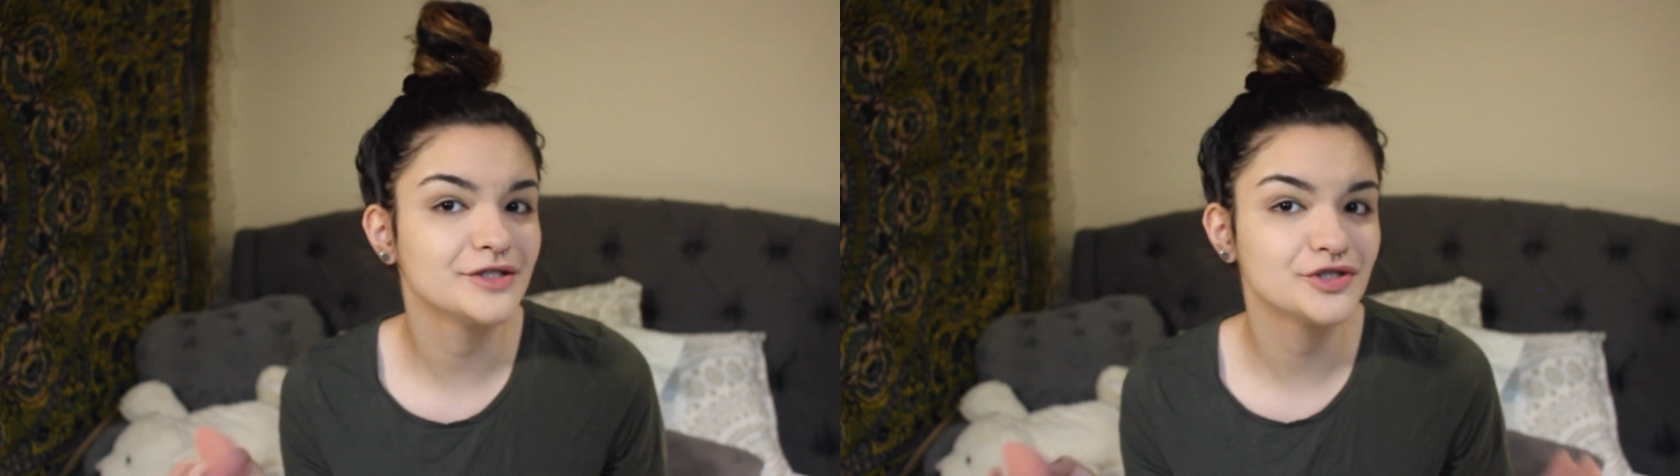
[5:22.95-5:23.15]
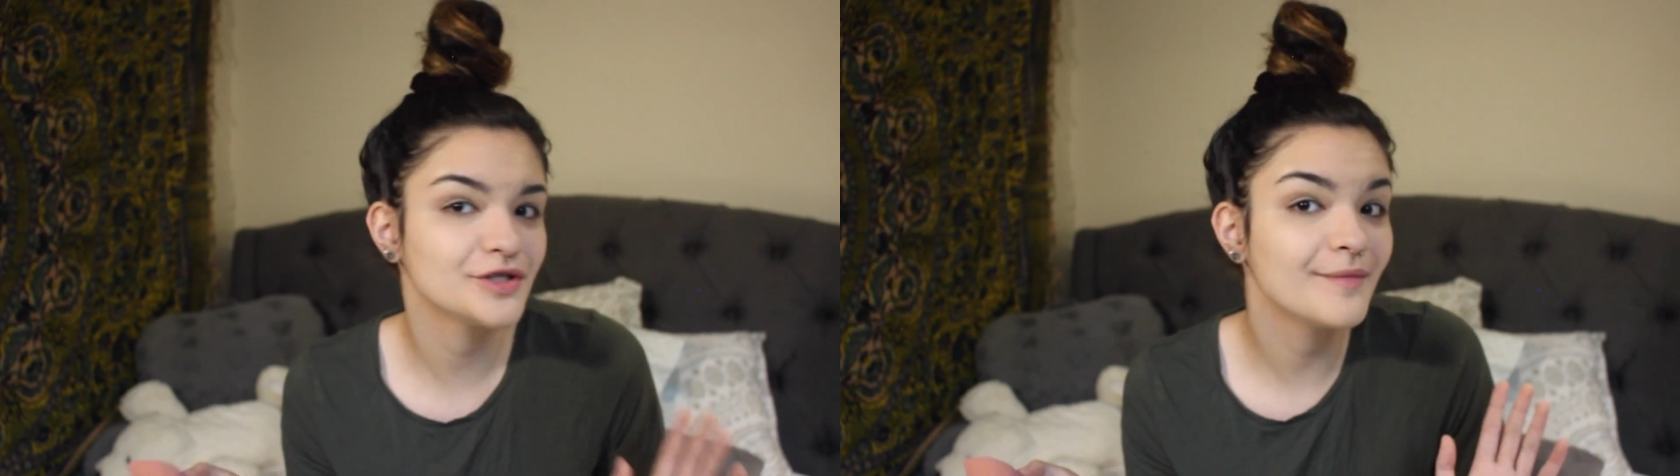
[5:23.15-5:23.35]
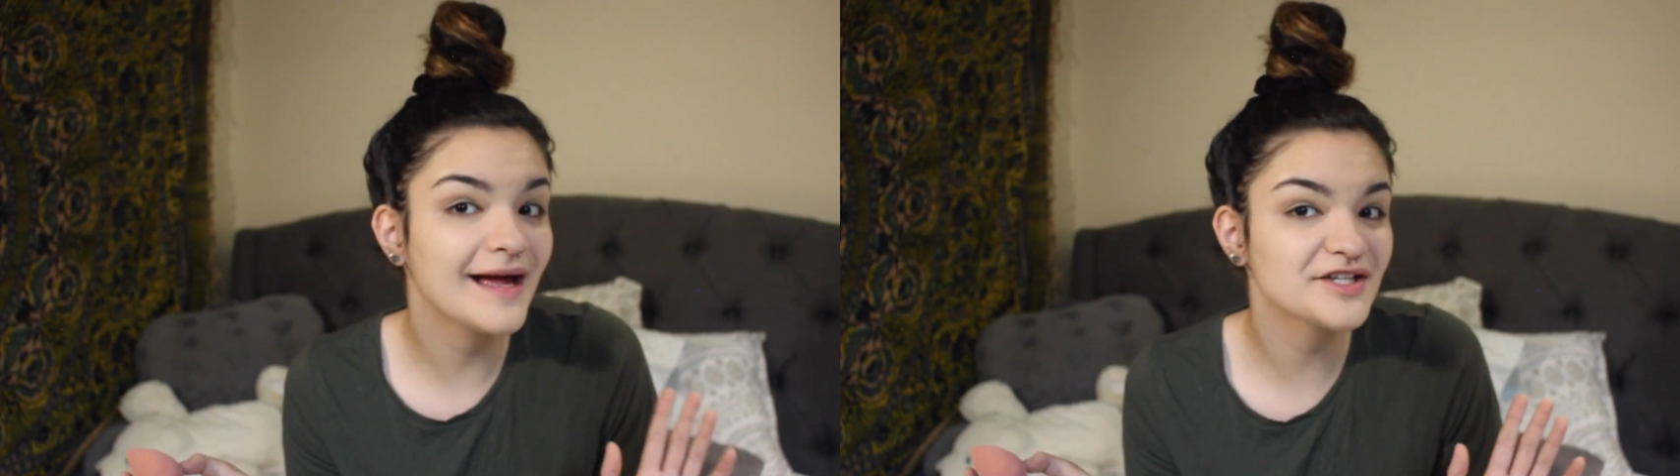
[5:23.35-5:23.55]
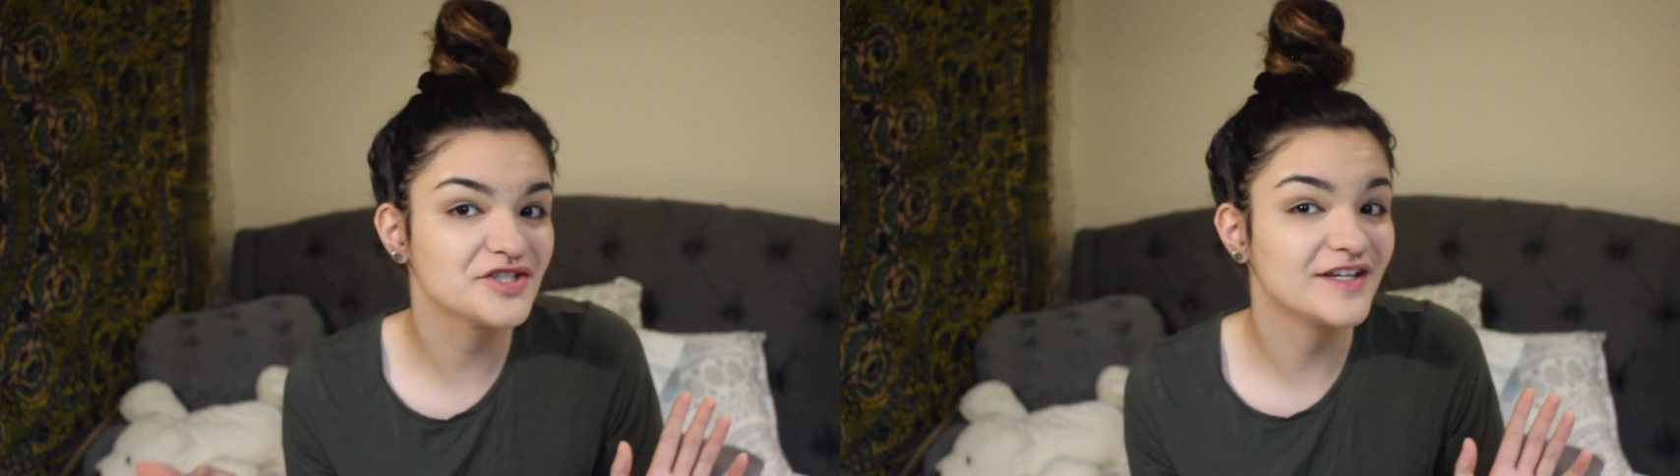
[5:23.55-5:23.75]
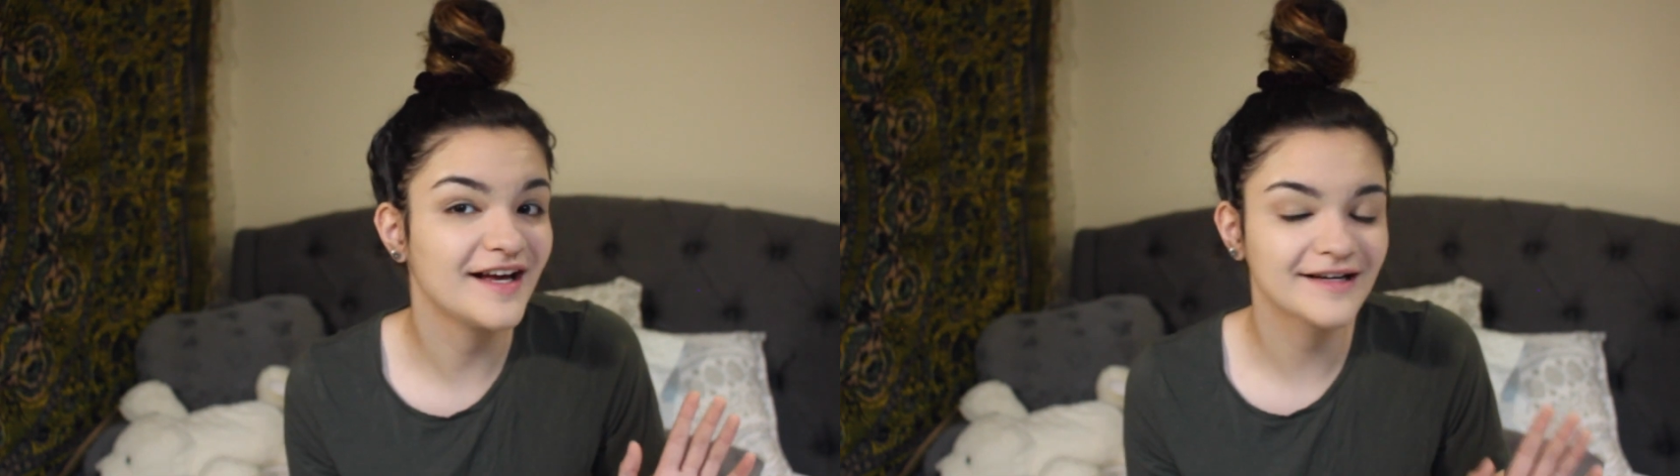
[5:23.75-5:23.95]
should match
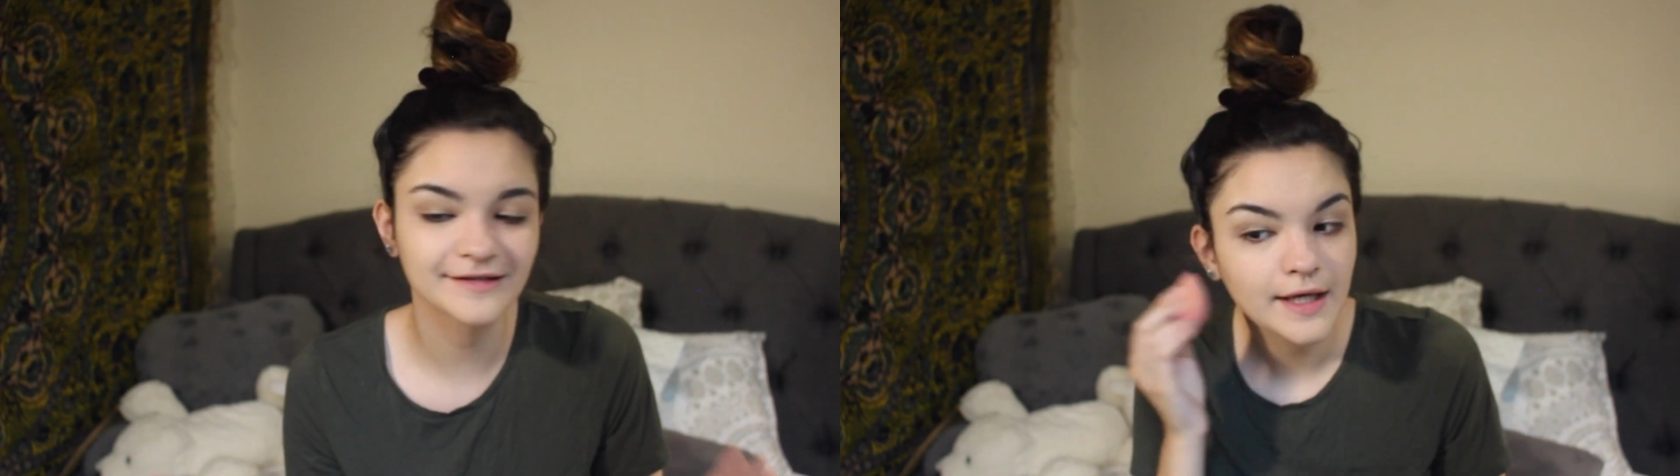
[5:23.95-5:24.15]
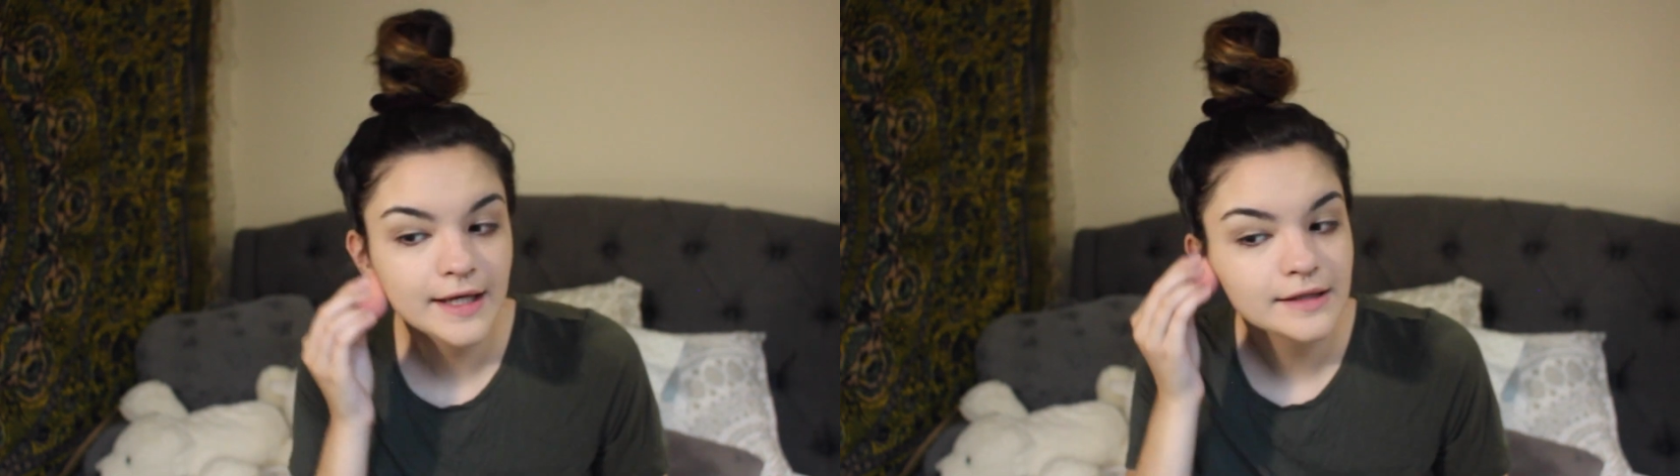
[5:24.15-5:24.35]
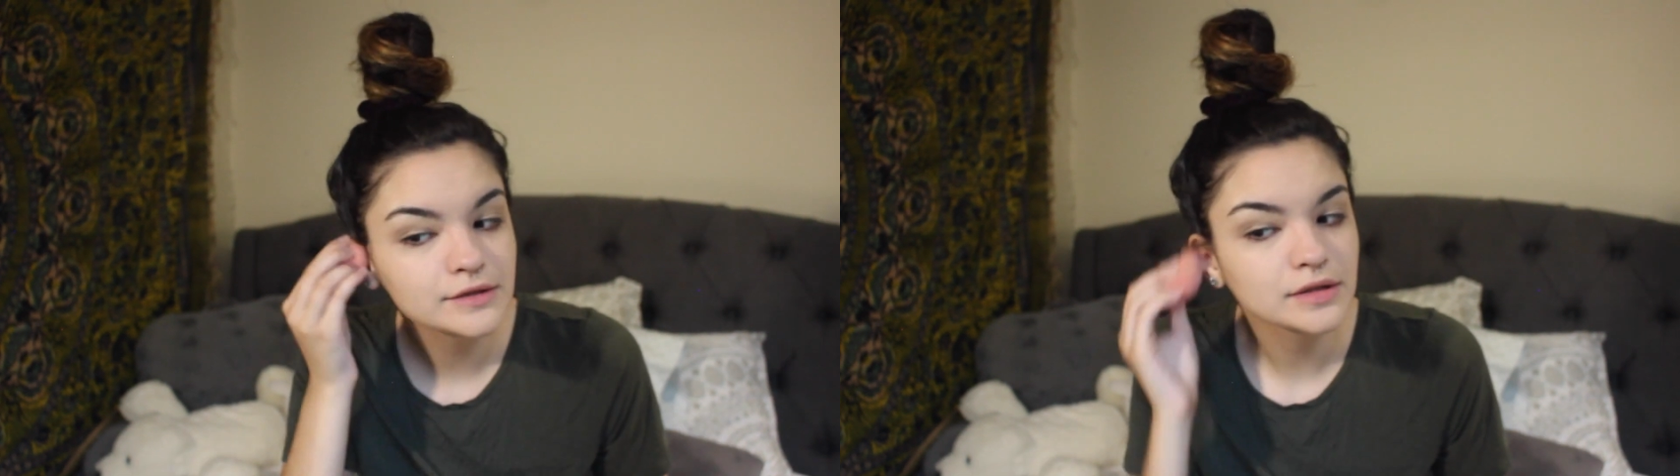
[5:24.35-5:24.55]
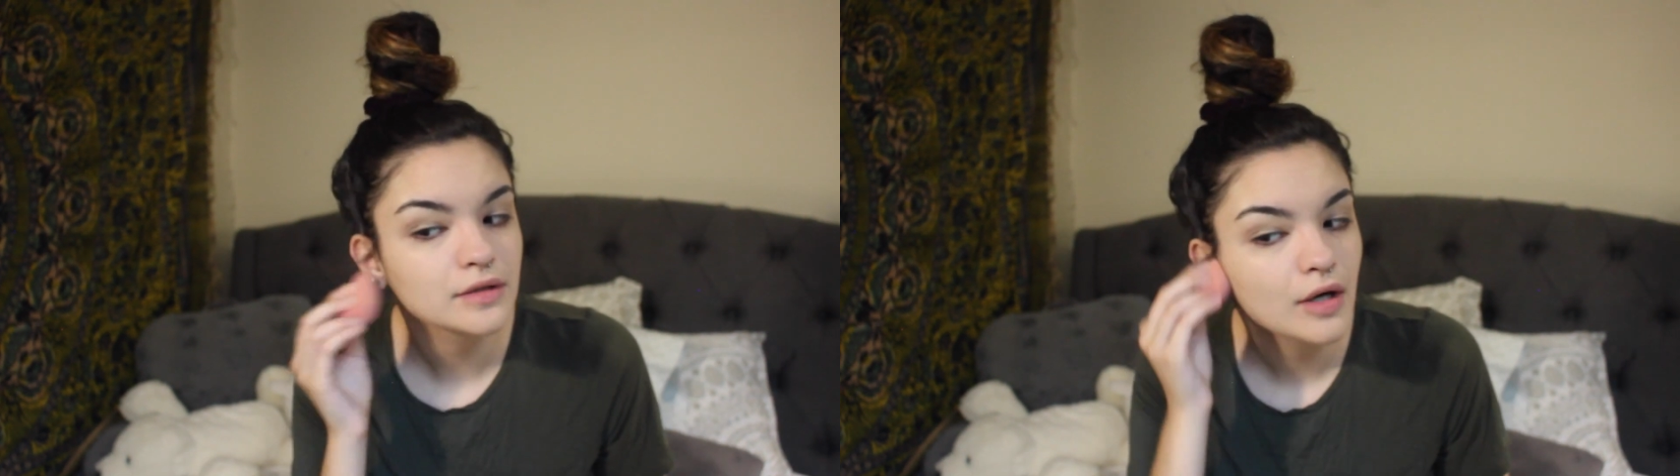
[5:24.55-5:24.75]
your neck, and